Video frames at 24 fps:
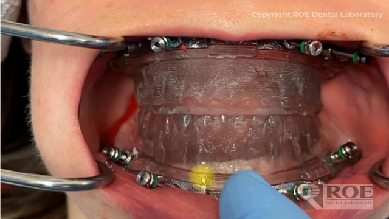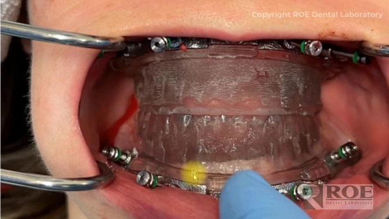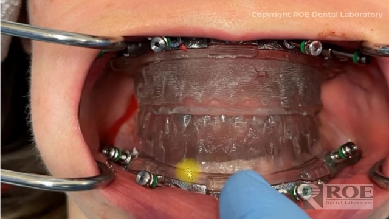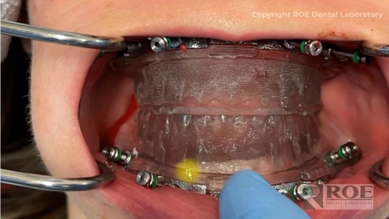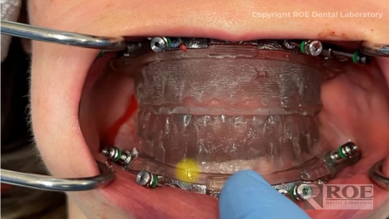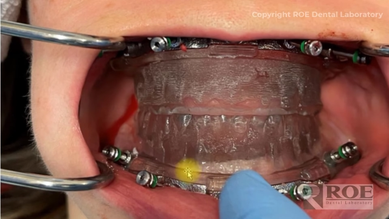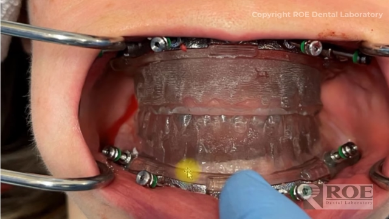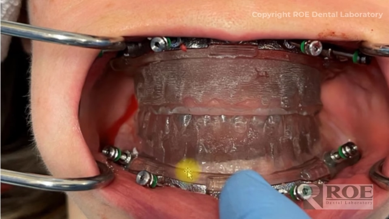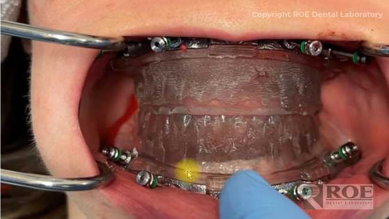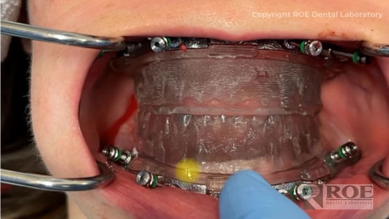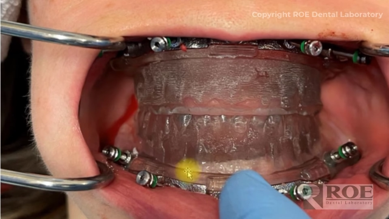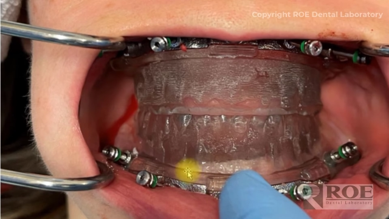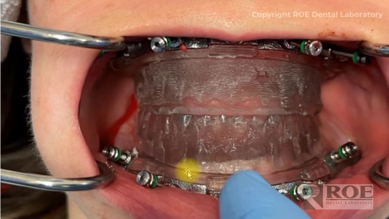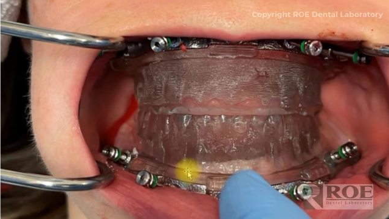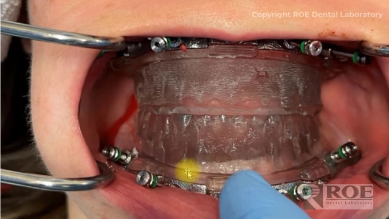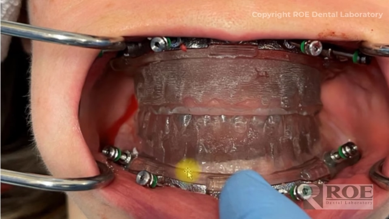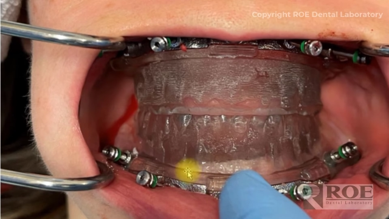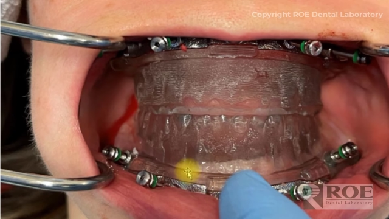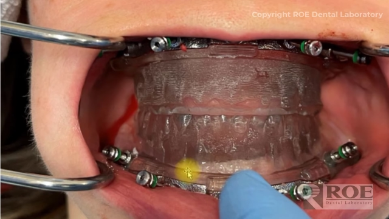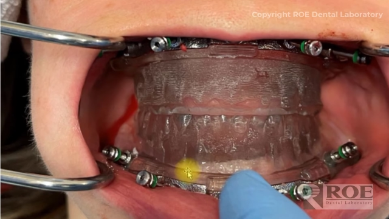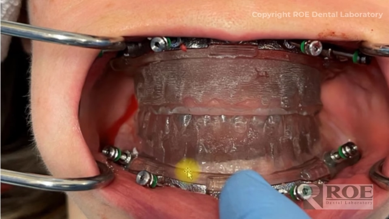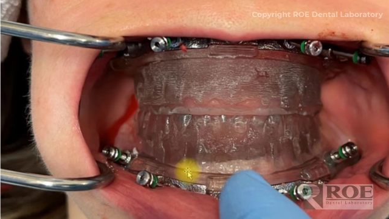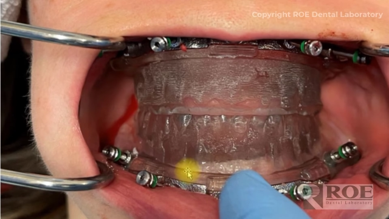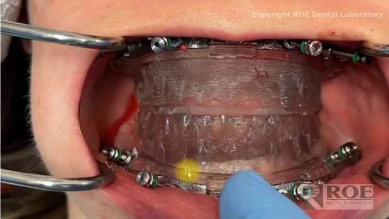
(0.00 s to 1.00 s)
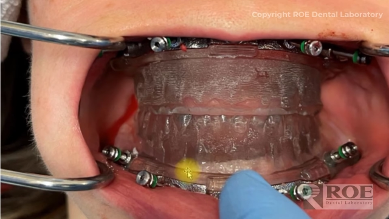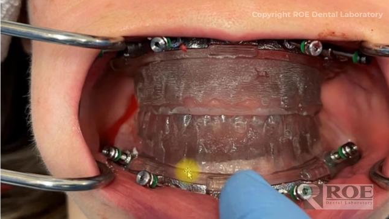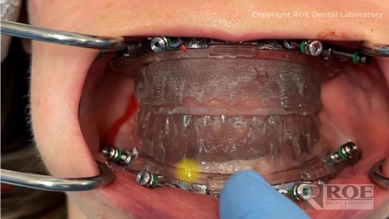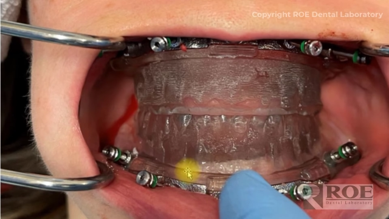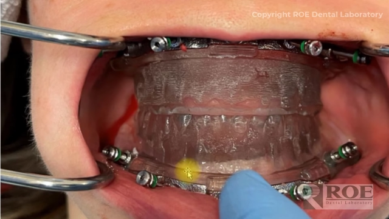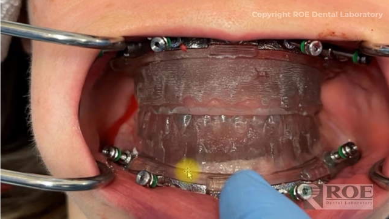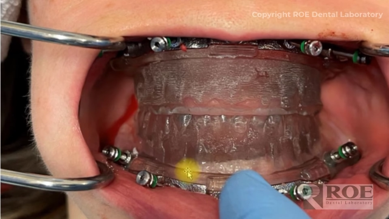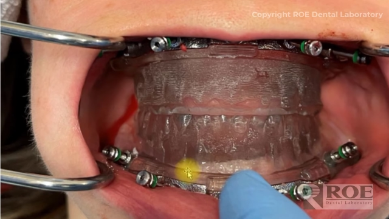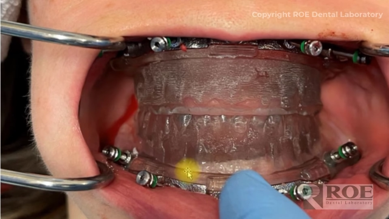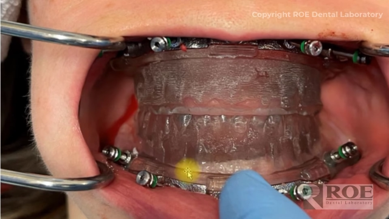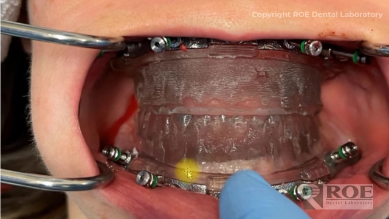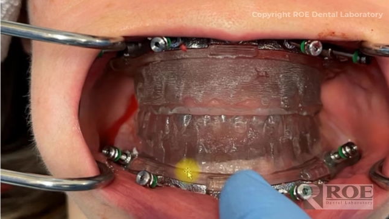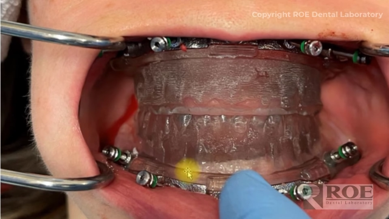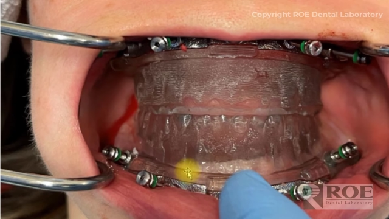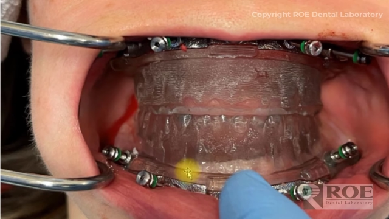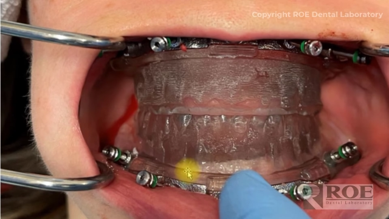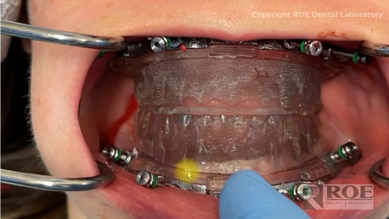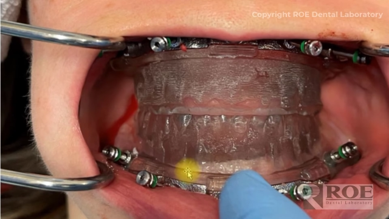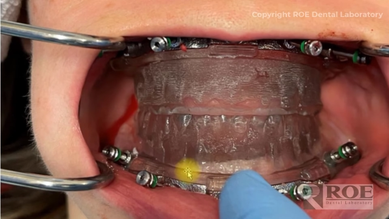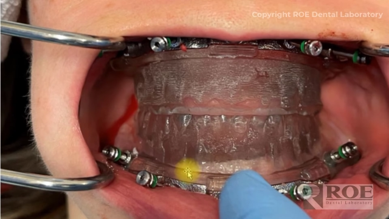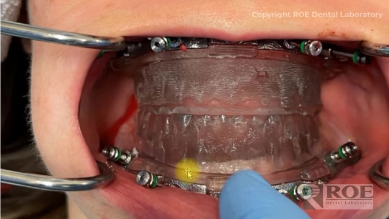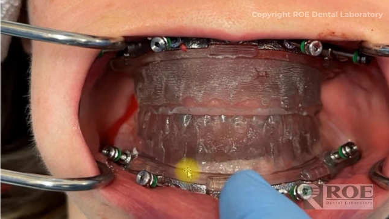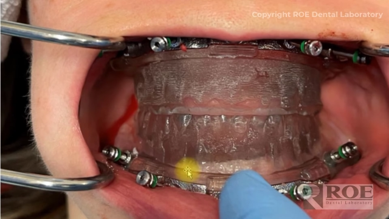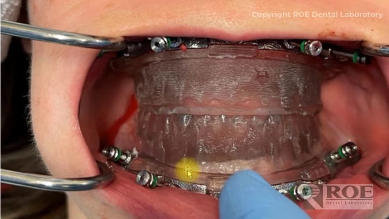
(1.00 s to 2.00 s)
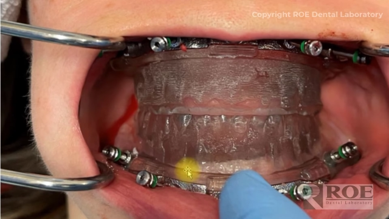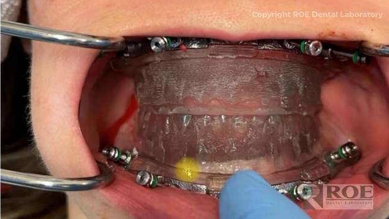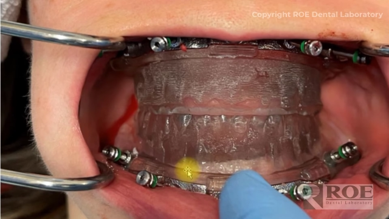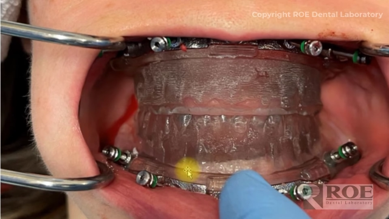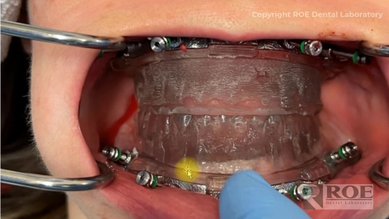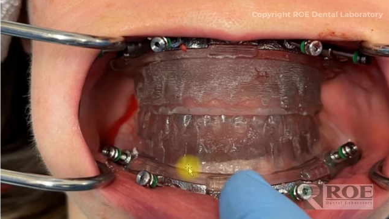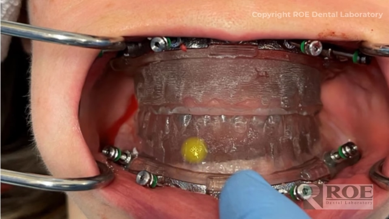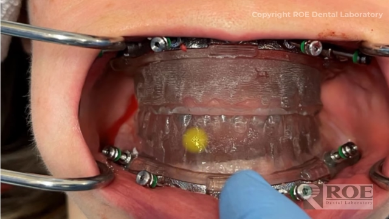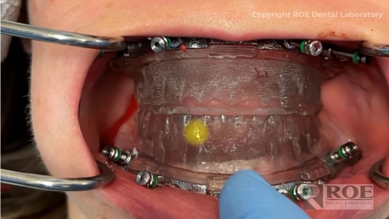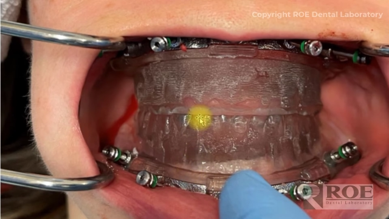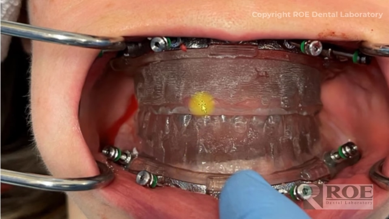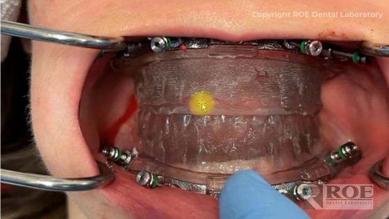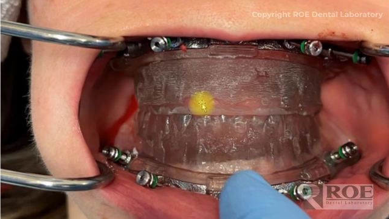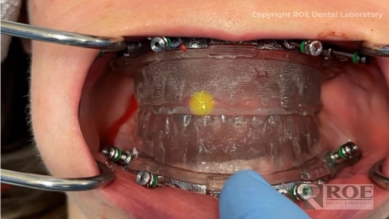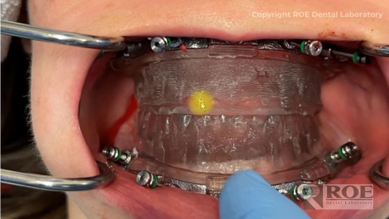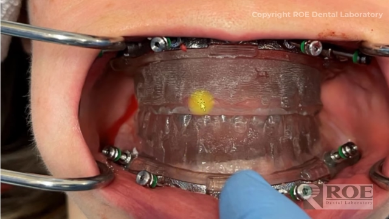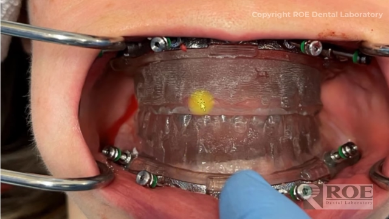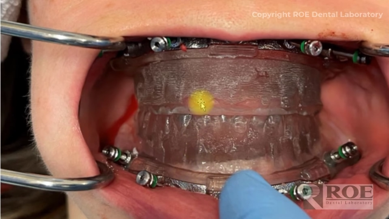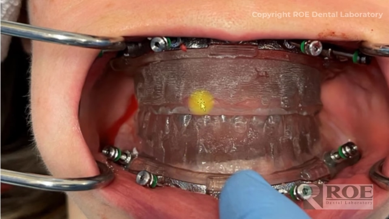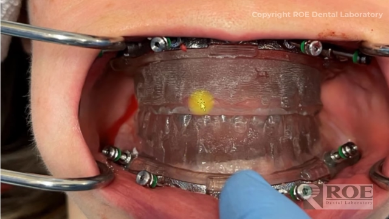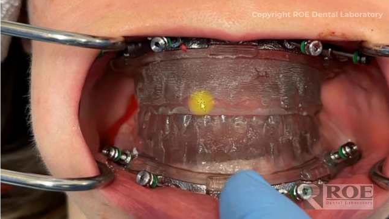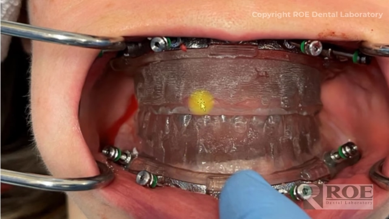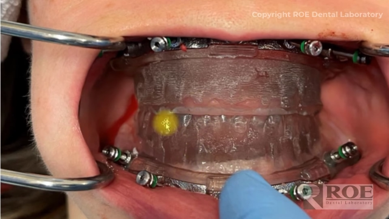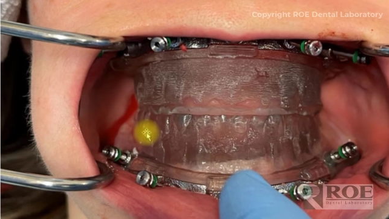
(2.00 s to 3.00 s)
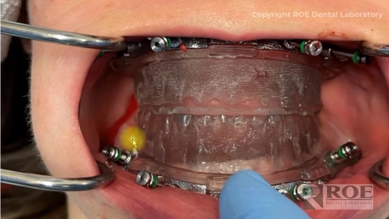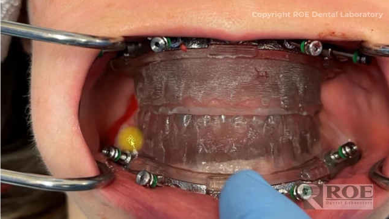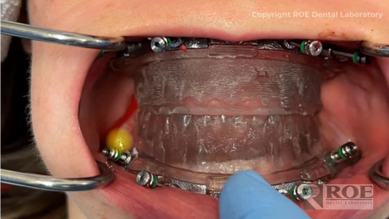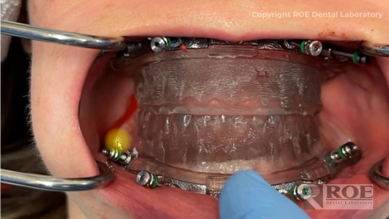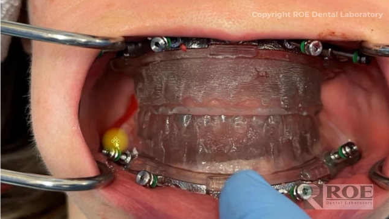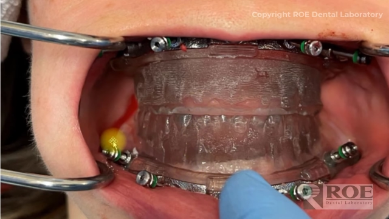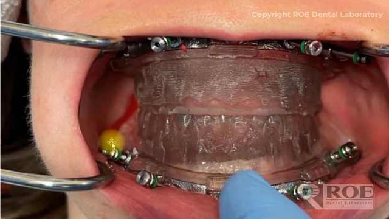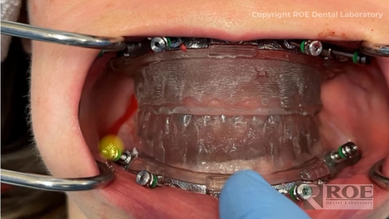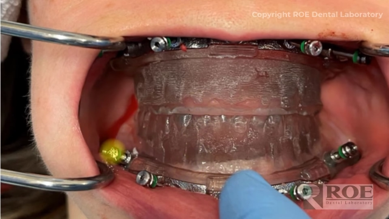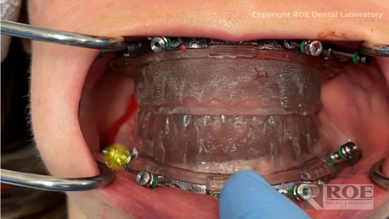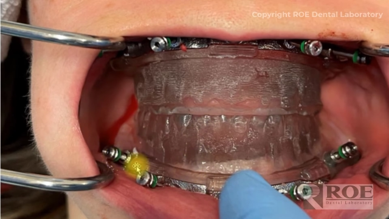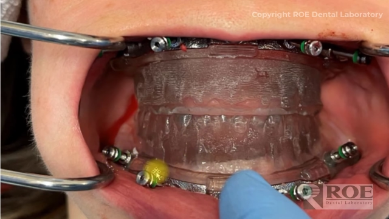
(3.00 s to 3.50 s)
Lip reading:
Nobody's mouth can be seen.